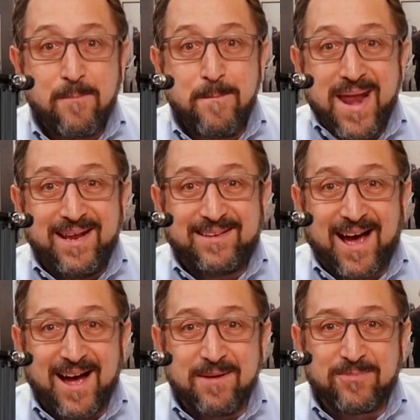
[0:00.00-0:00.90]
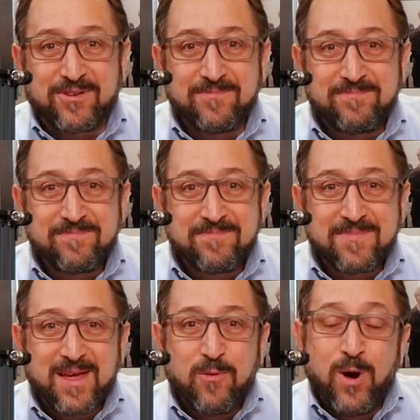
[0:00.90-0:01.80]
Many times
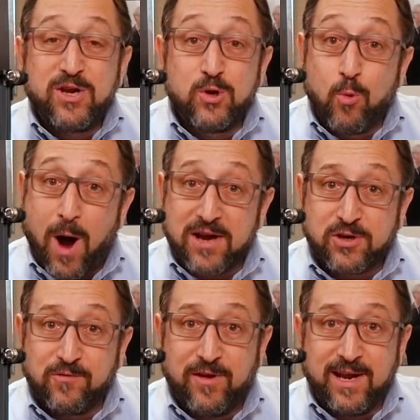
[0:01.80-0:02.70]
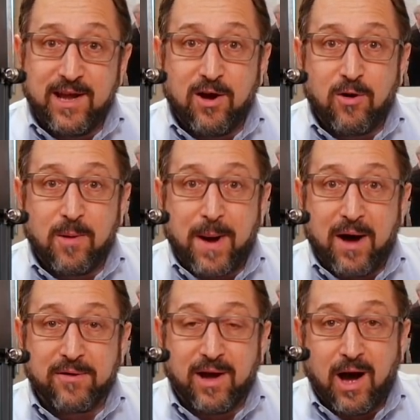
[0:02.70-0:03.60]
when you watch a video
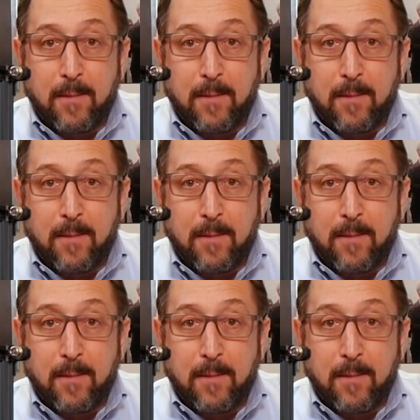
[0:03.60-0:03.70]
about